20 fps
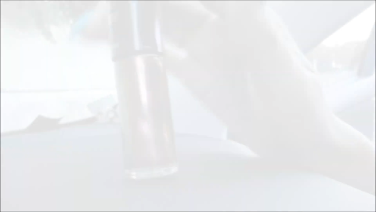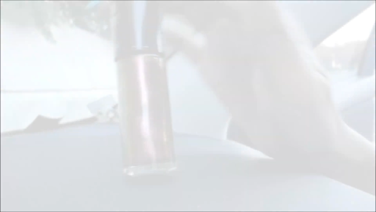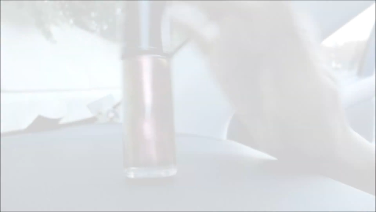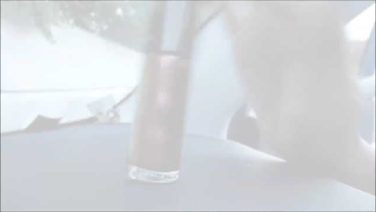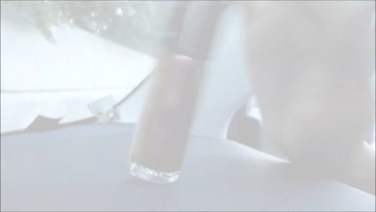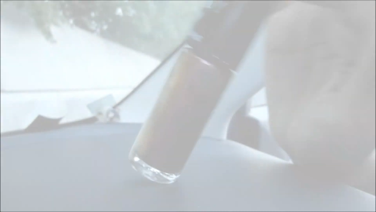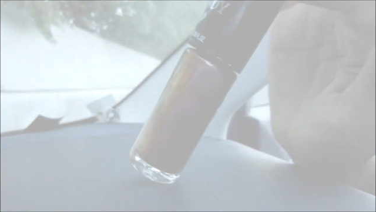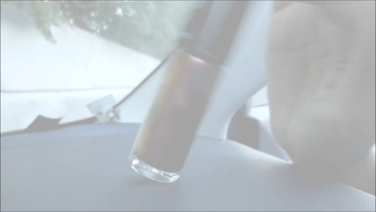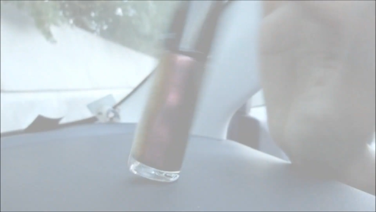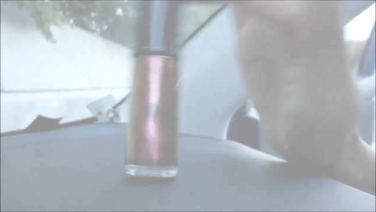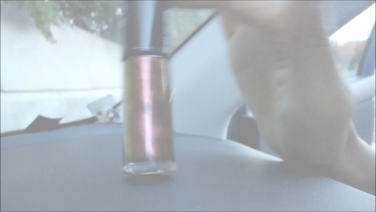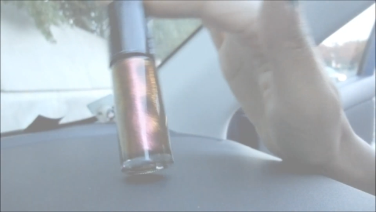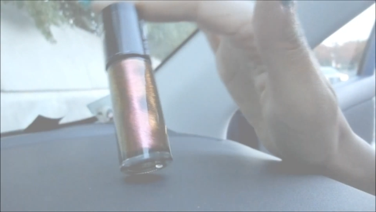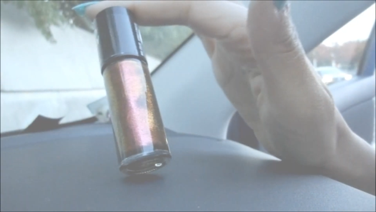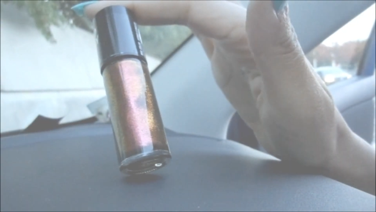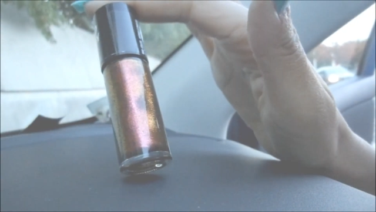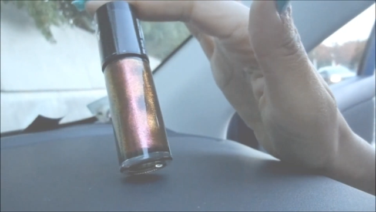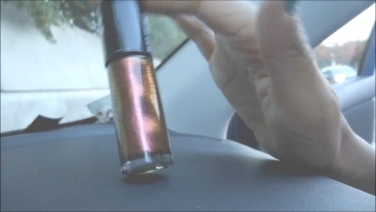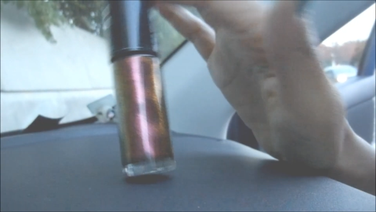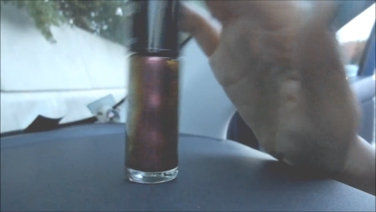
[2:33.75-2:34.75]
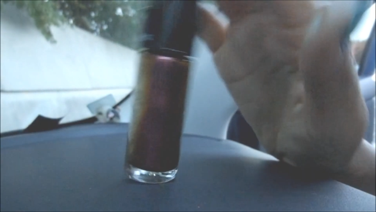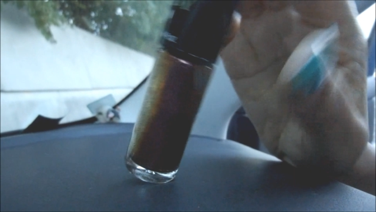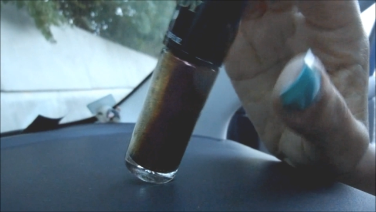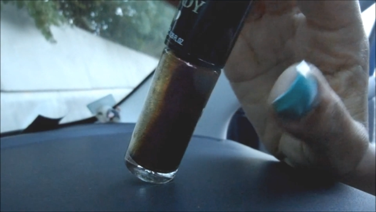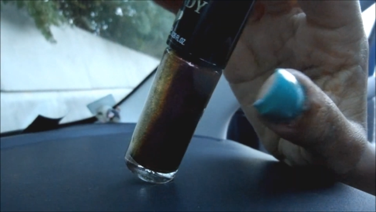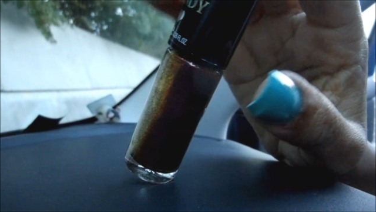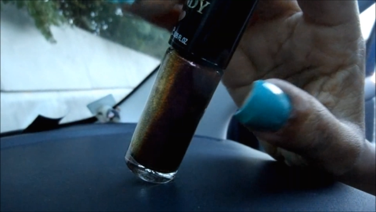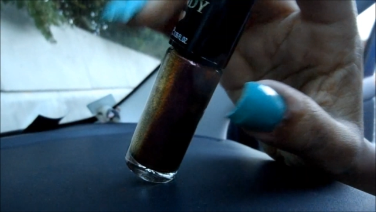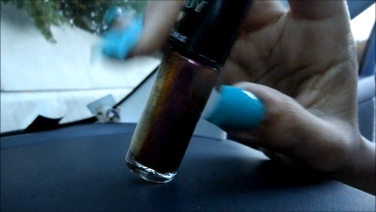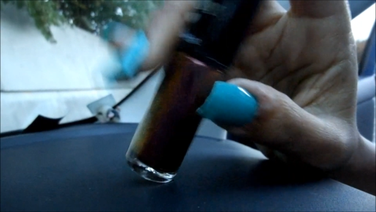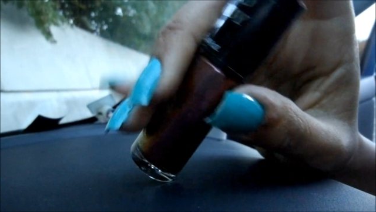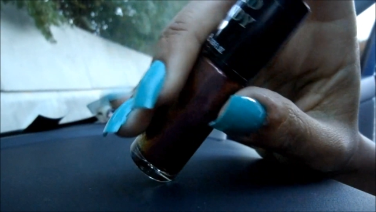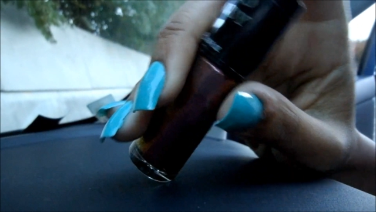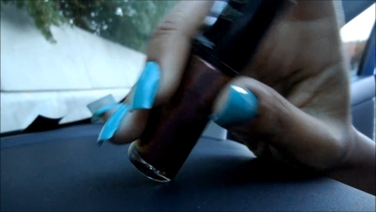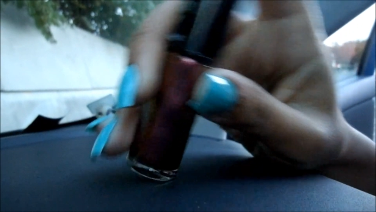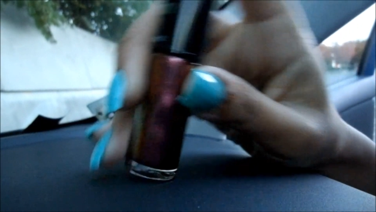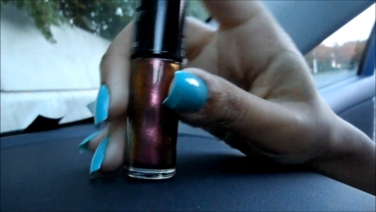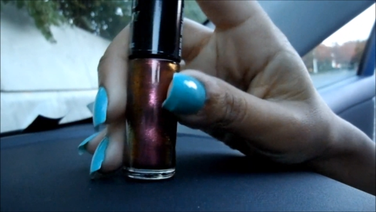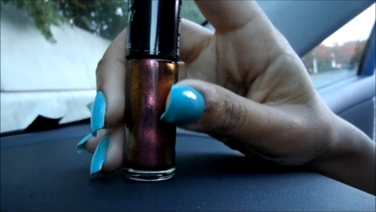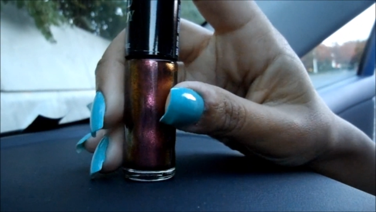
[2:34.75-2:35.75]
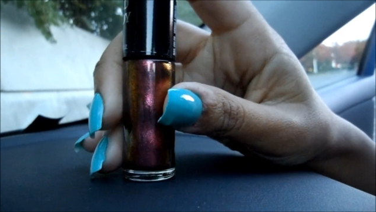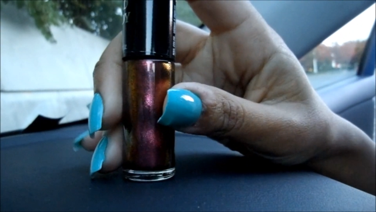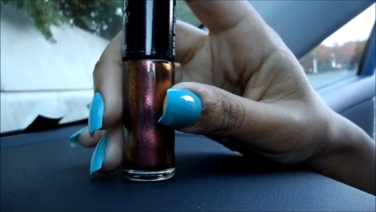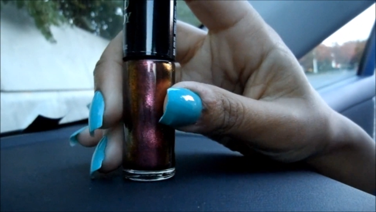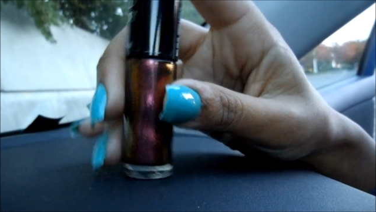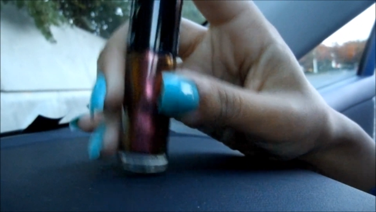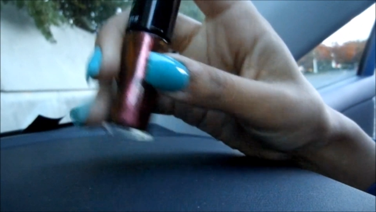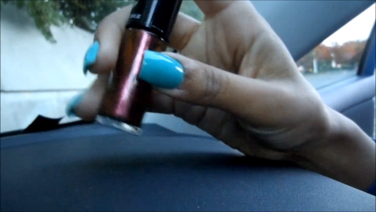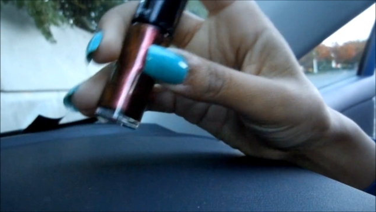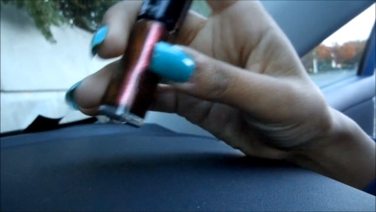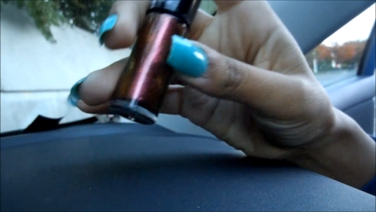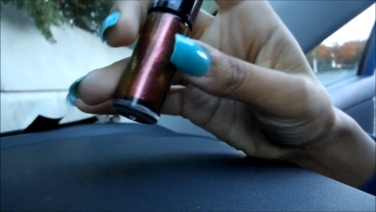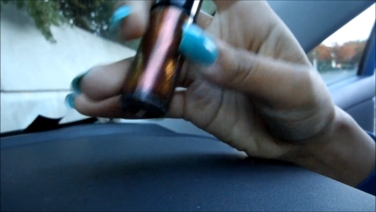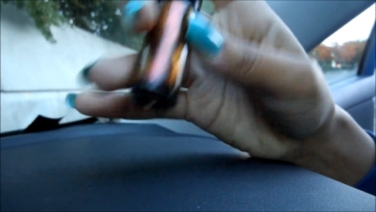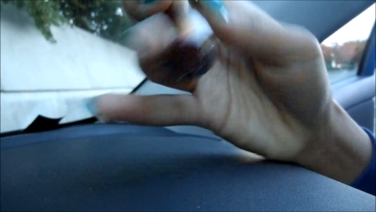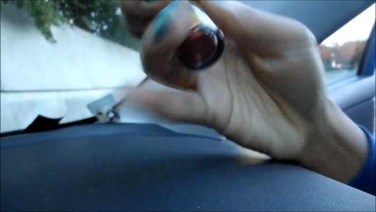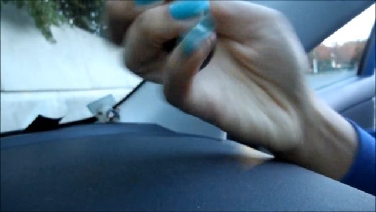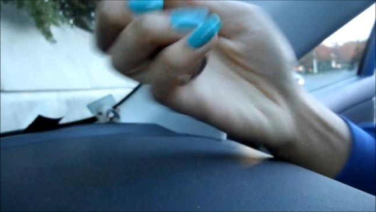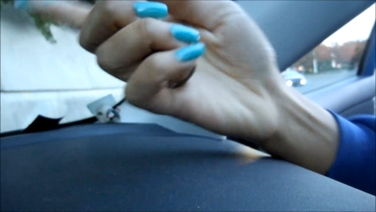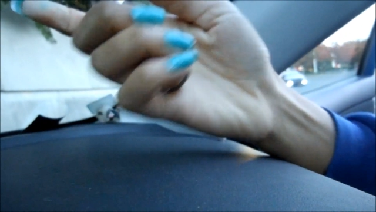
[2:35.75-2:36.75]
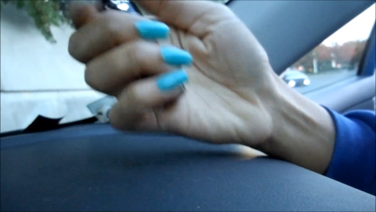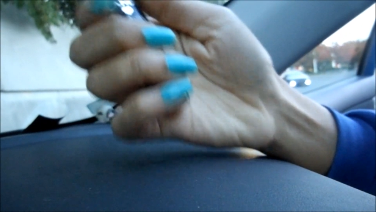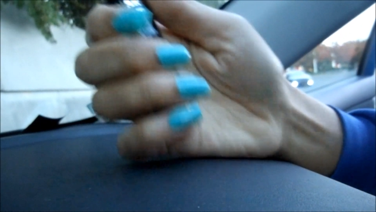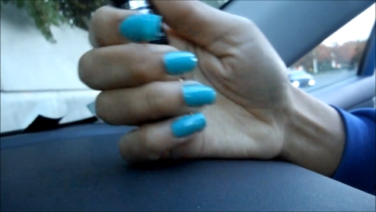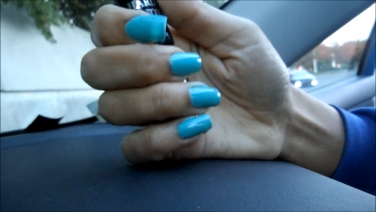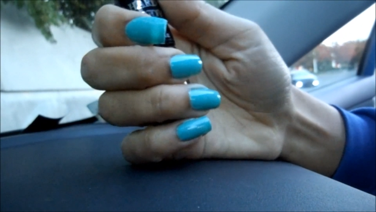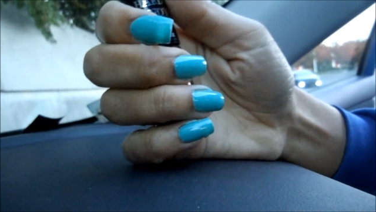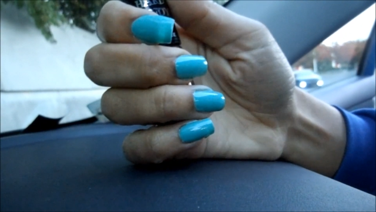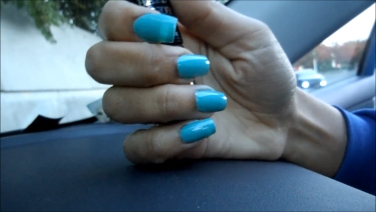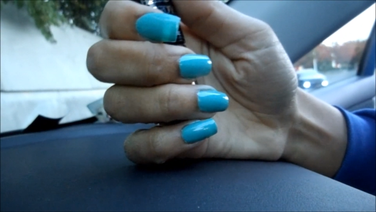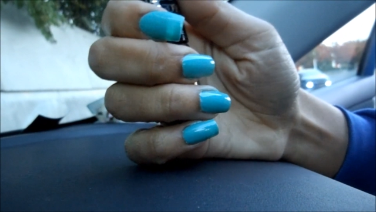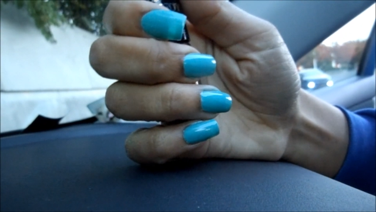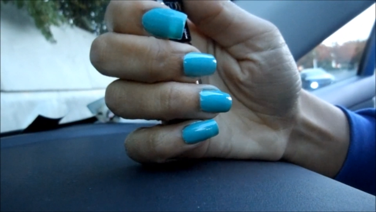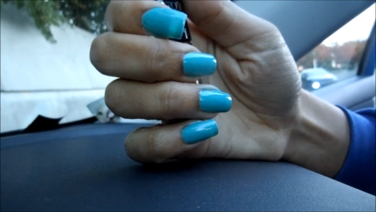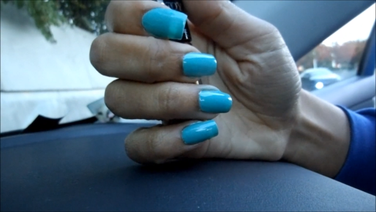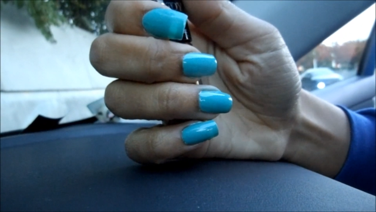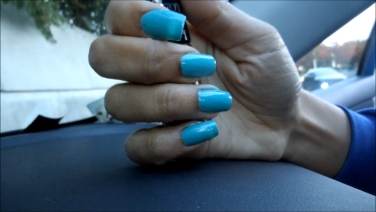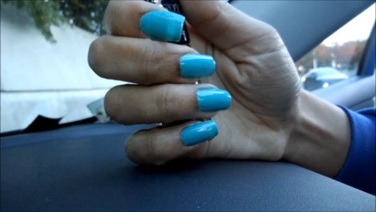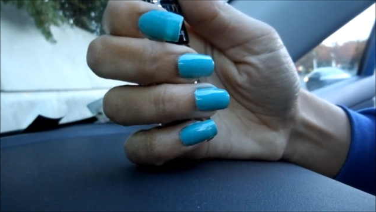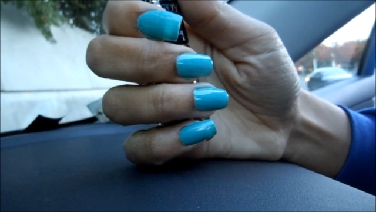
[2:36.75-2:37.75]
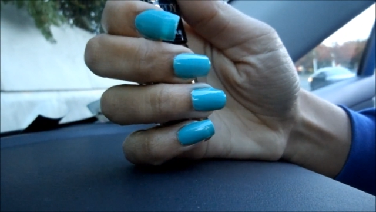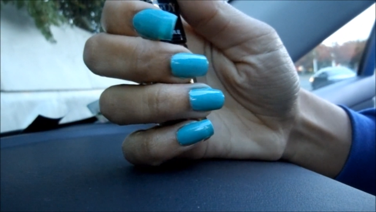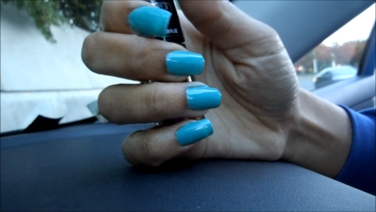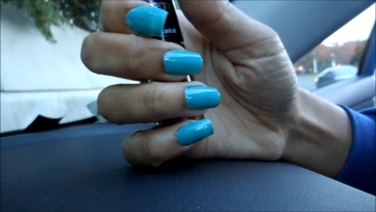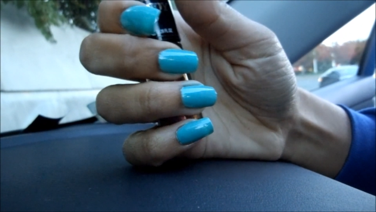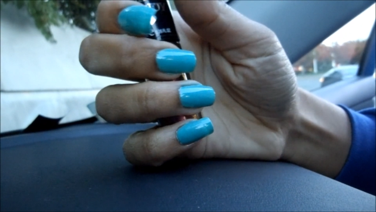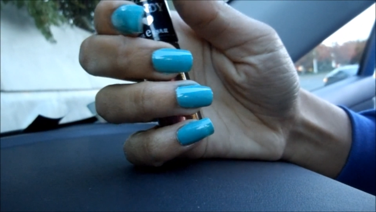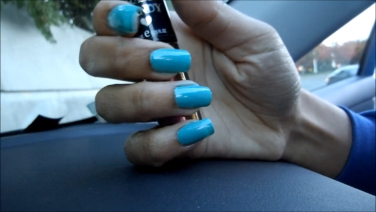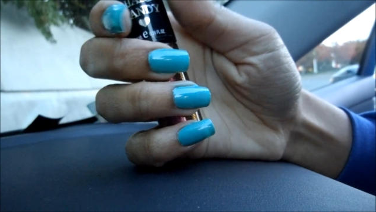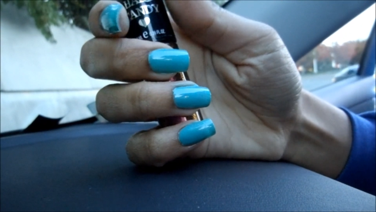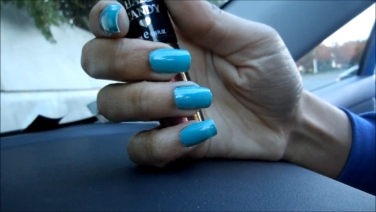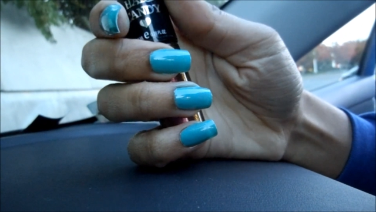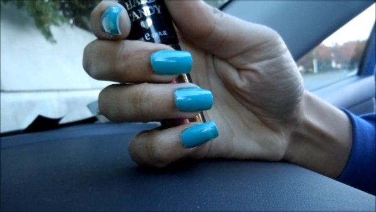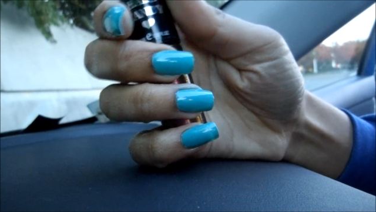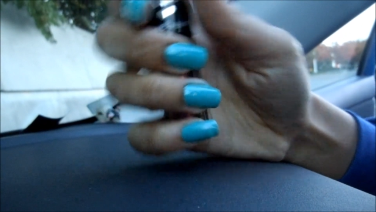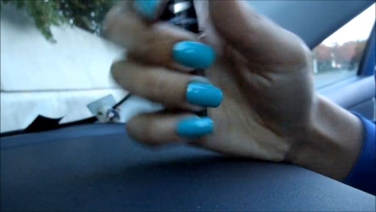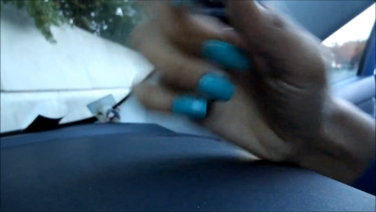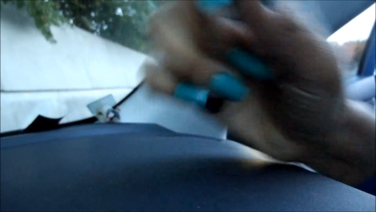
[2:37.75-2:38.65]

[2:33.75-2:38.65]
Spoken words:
(no speaker visible)